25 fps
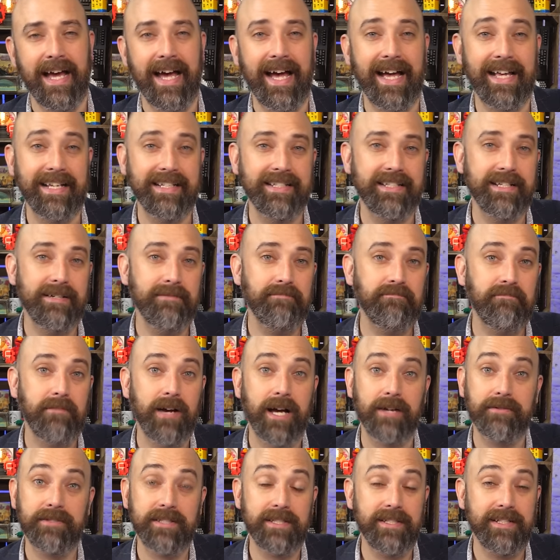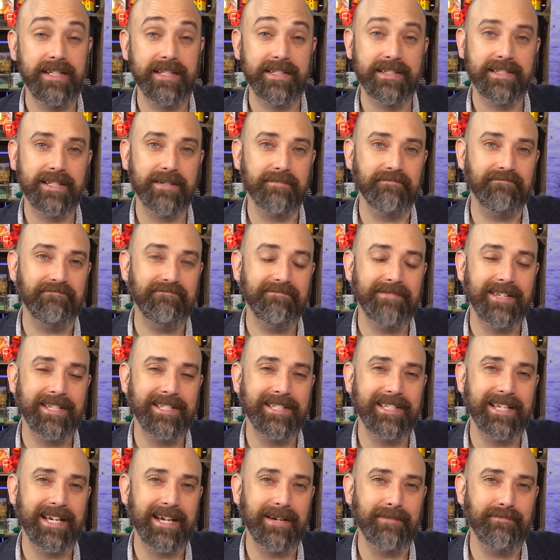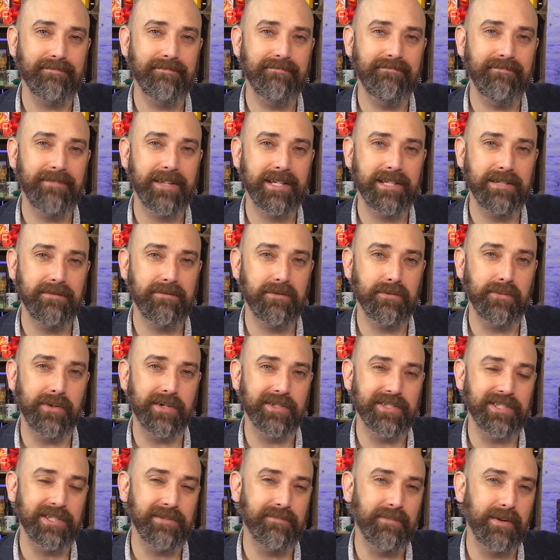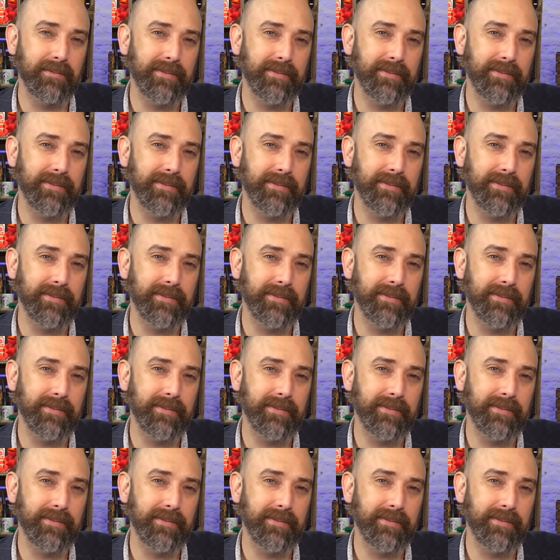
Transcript: And I'll see you next time. Take care. Thank you for watching.